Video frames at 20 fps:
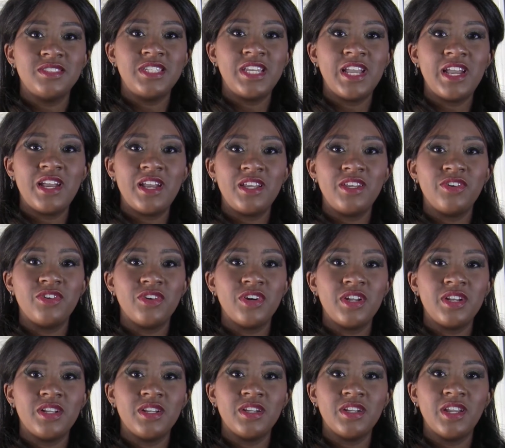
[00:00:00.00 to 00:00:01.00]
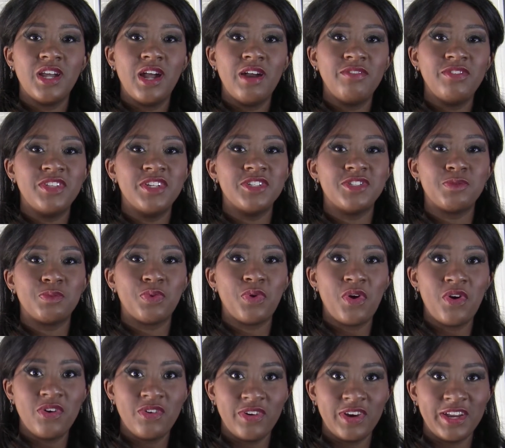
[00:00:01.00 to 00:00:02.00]
Yeah, you're gonna love this
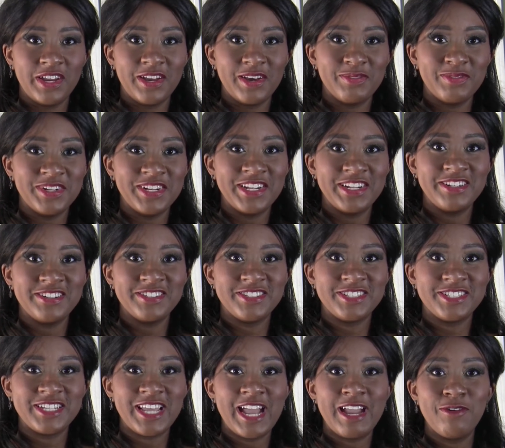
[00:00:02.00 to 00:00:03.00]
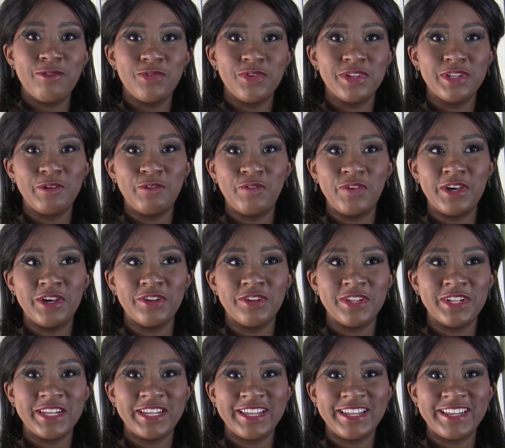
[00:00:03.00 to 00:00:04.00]
program. And I really felt
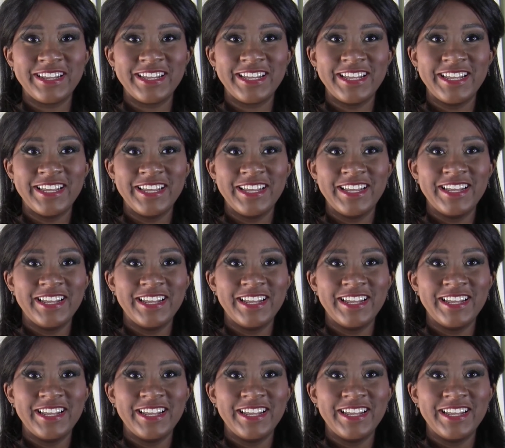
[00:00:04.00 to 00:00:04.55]
like,